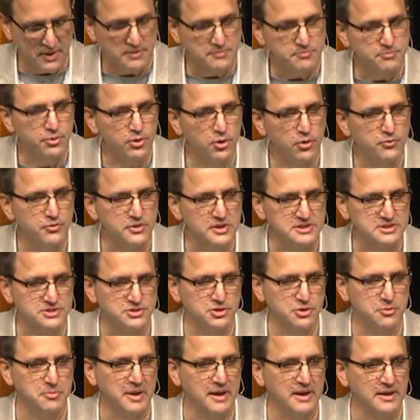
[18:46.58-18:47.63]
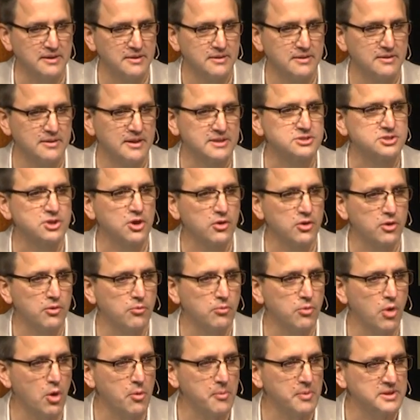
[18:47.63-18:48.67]
Prove this to me. Let's go to
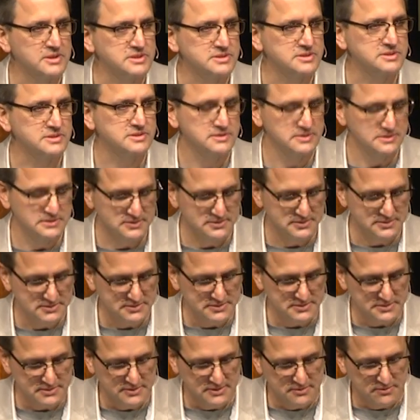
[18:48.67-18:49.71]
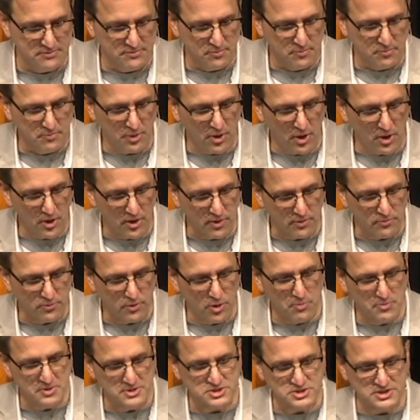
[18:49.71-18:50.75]
Romans.
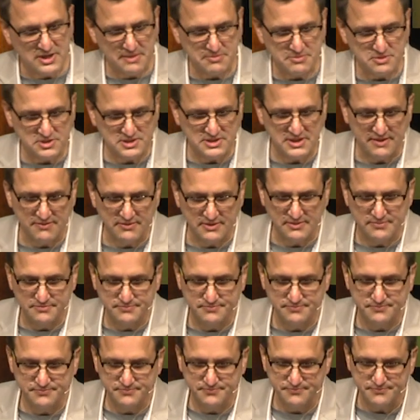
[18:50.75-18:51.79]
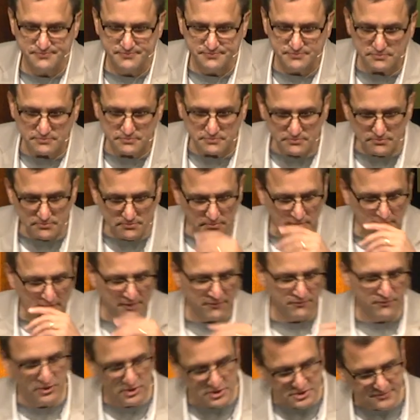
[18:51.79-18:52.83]
Romans chapter 7.
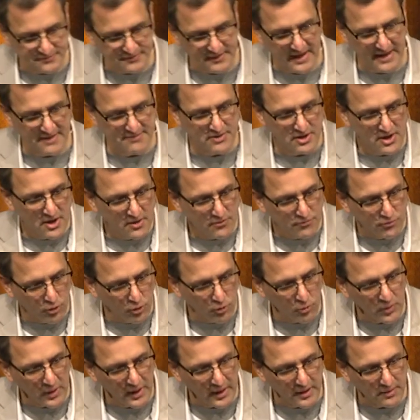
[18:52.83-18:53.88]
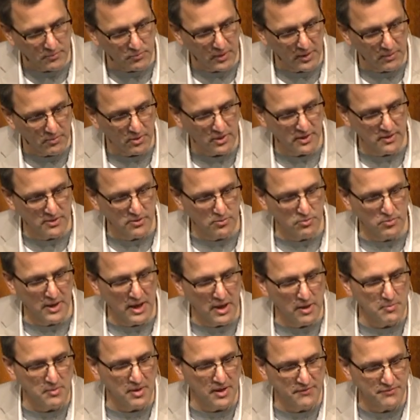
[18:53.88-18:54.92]
Verse 5, for when we were in the
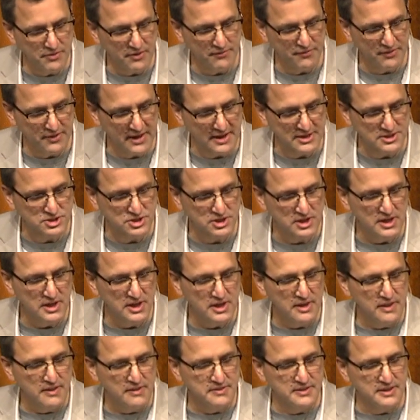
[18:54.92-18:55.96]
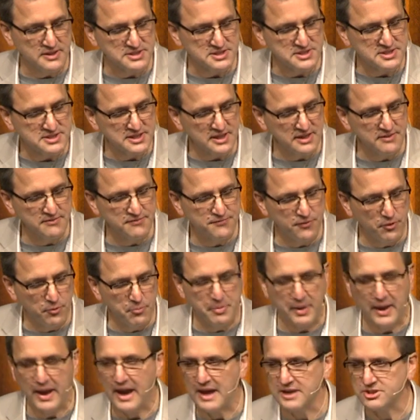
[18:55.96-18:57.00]
realm of the flesh, the sinful
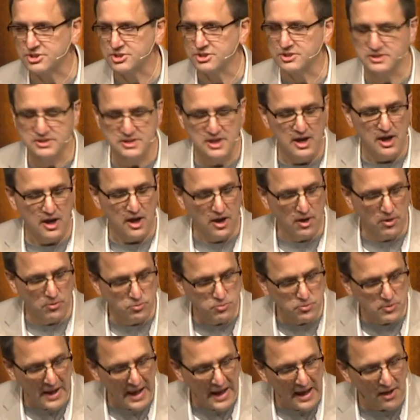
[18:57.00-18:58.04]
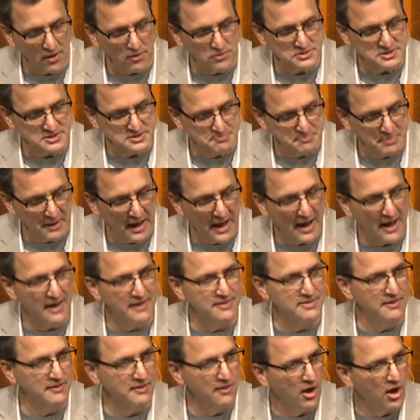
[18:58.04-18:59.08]
passions aroused by
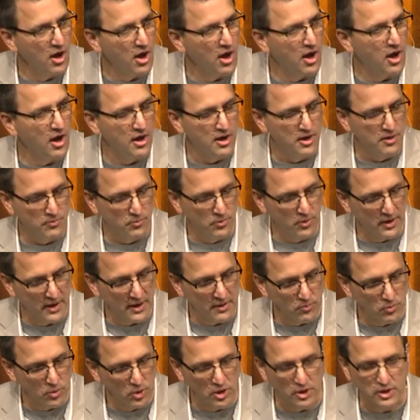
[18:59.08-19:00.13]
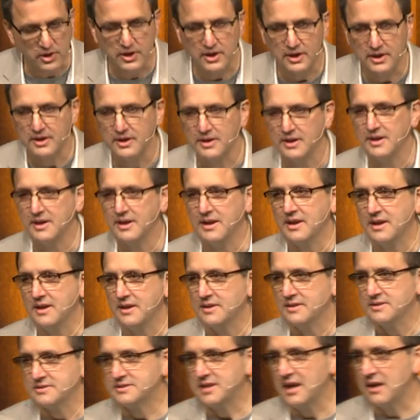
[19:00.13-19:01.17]
the law were at work.
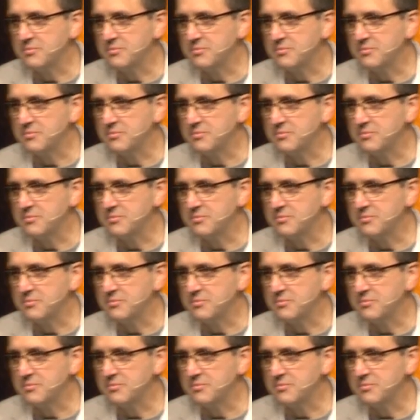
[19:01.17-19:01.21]
Tell